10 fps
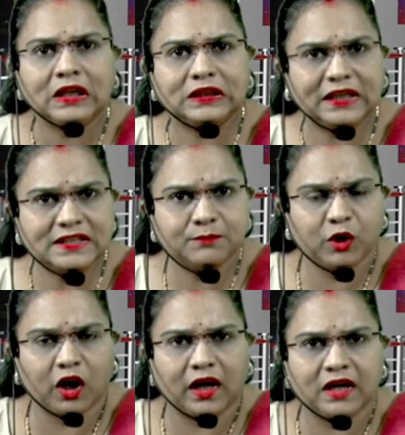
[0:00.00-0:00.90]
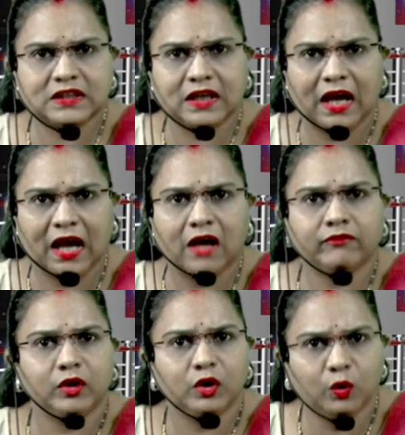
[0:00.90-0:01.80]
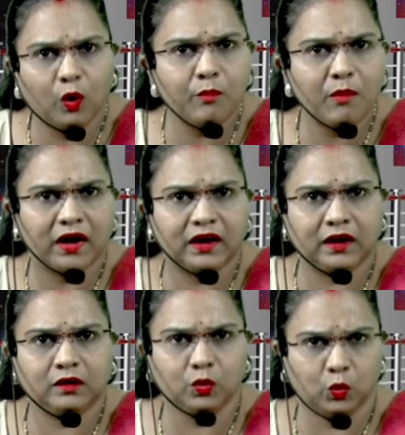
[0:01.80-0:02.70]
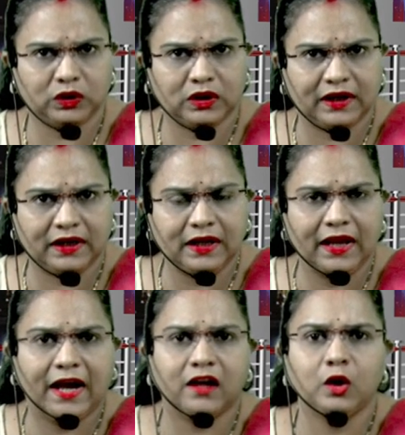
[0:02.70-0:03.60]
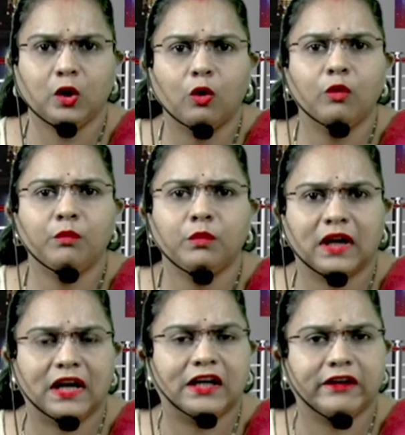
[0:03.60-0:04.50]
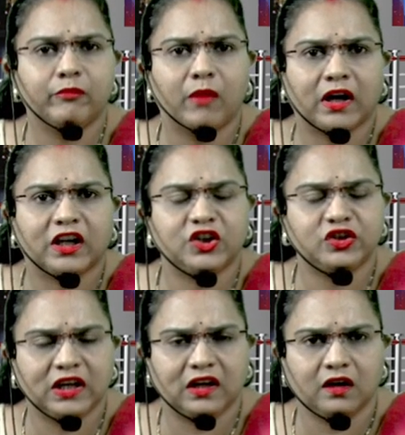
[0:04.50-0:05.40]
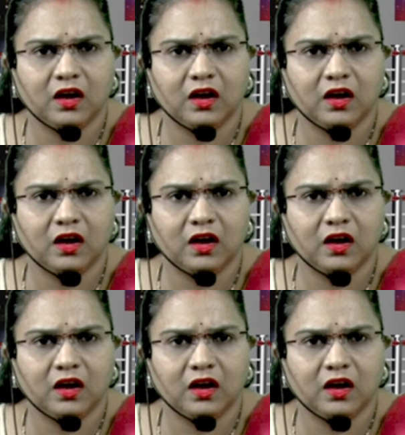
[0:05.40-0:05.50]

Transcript: These products have low market growth rate and low relative market share.